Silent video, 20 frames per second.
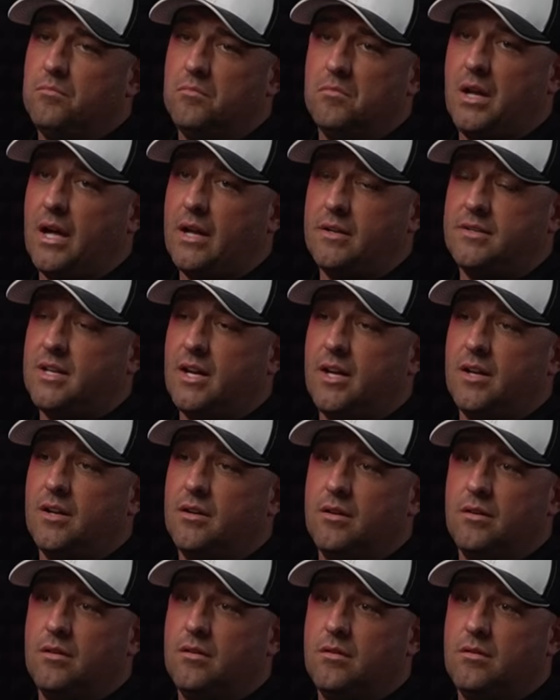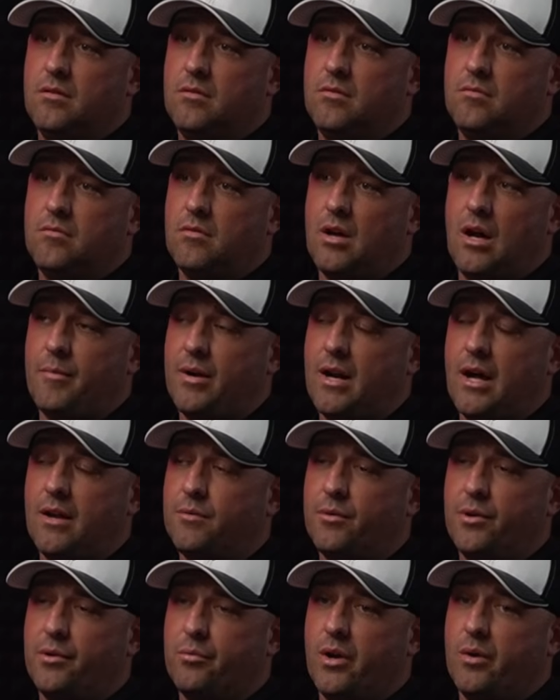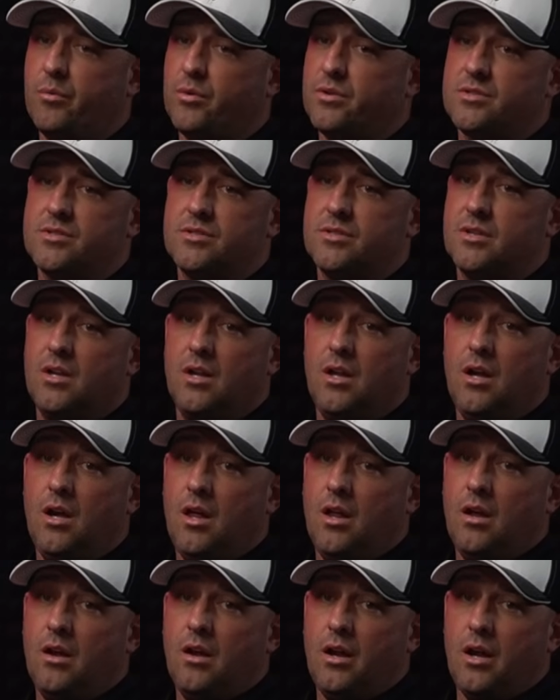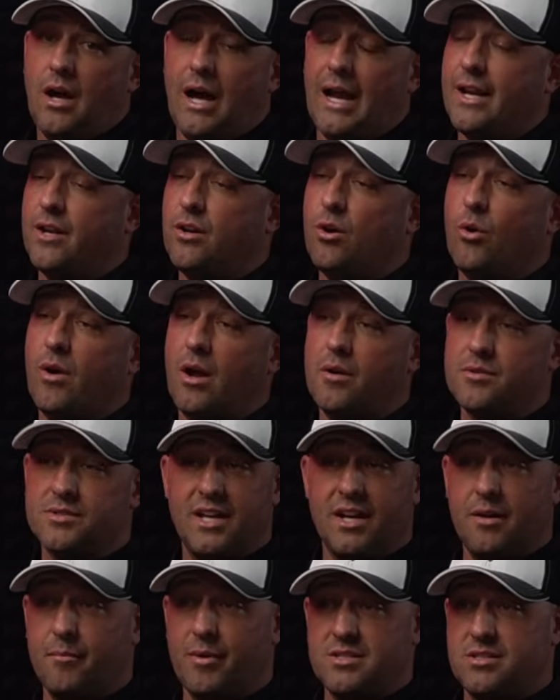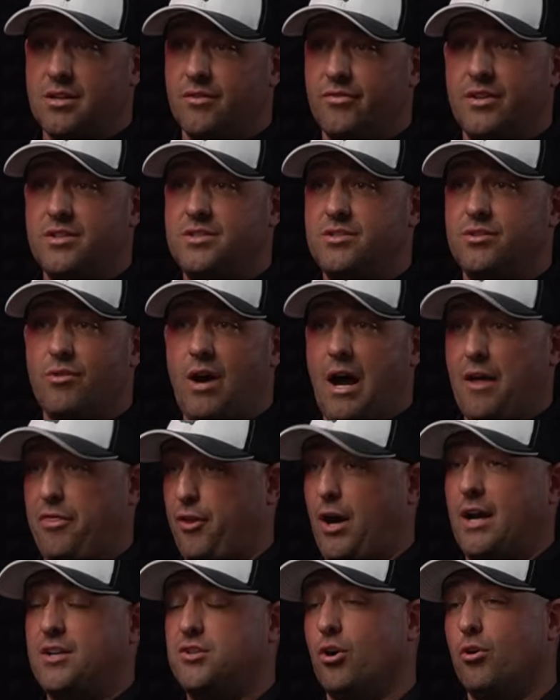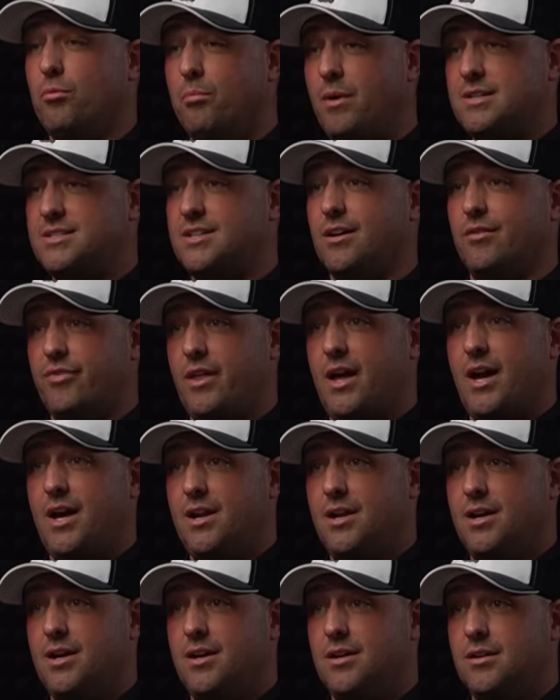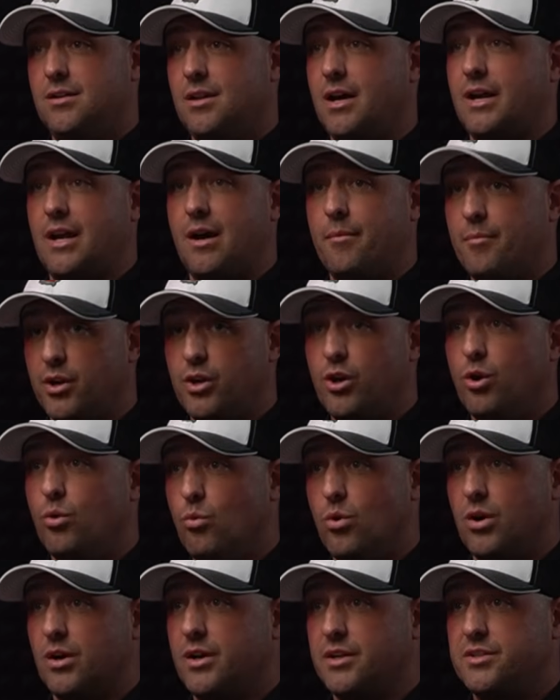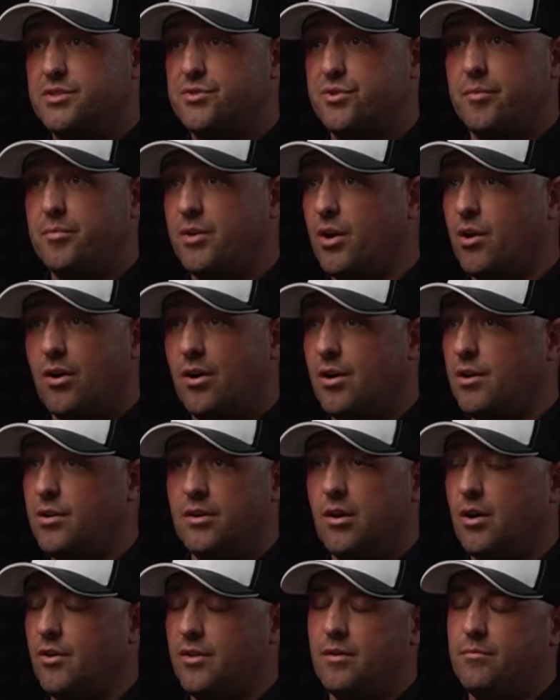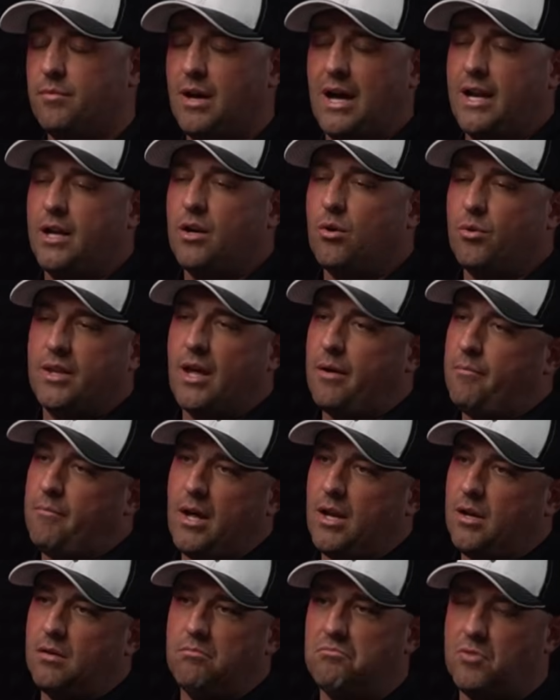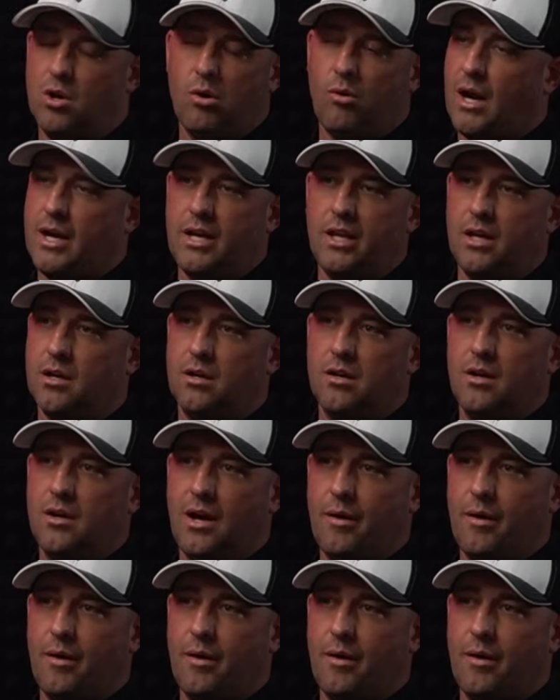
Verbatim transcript: Yeah, 10. Okay. I mean, I, it, it was, I didn't know what I was getting myself into. I, I told myself that, like, I'm going to go work extremely hard and all that. I didn't know what that meant. No idea.